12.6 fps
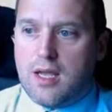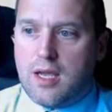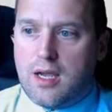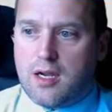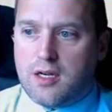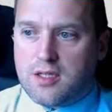
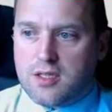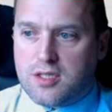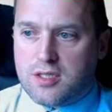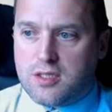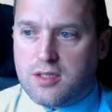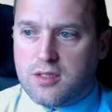I'm going to
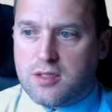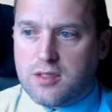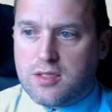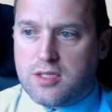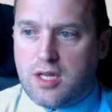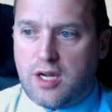just
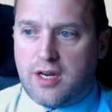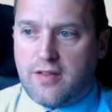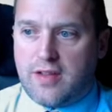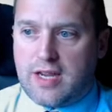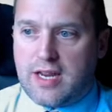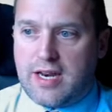slide in
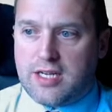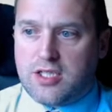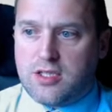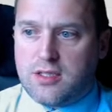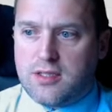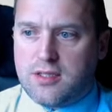the
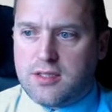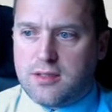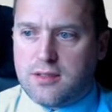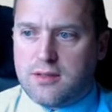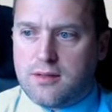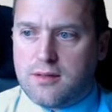connections
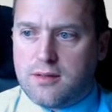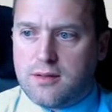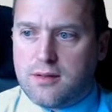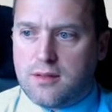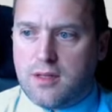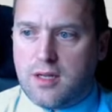
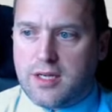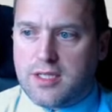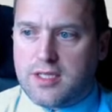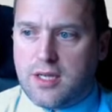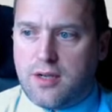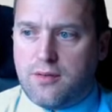like
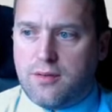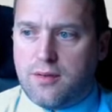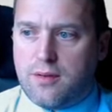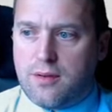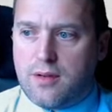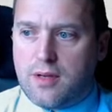so,
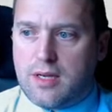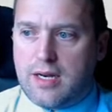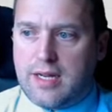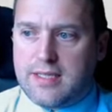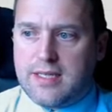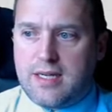
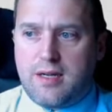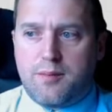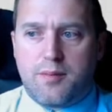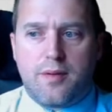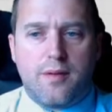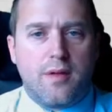connect it up
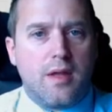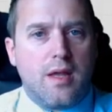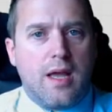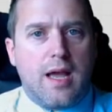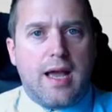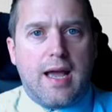
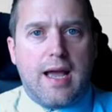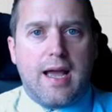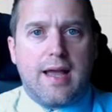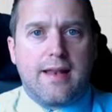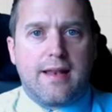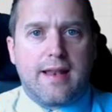
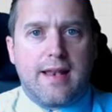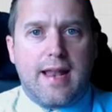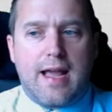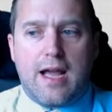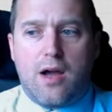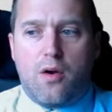and
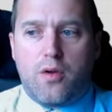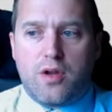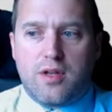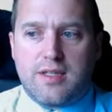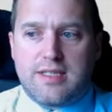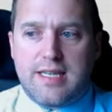now you
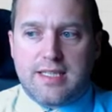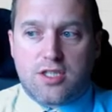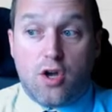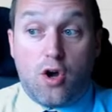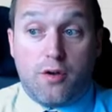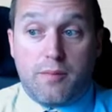can see it's
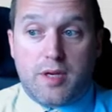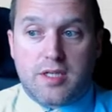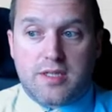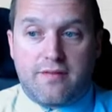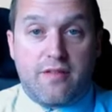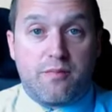on because
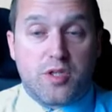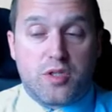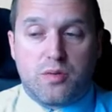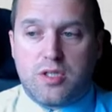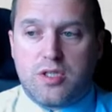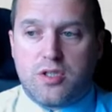I've left my
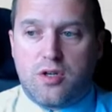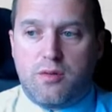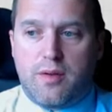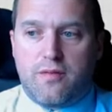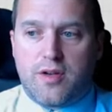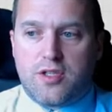switches on
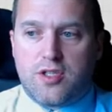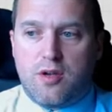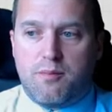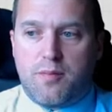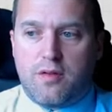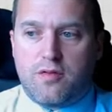but if I
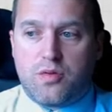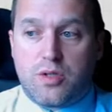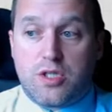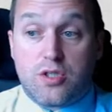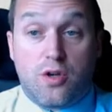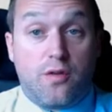turn both
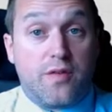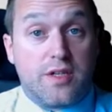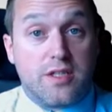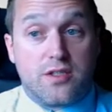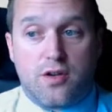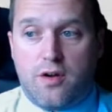switches off it
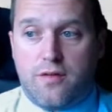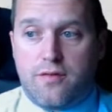is off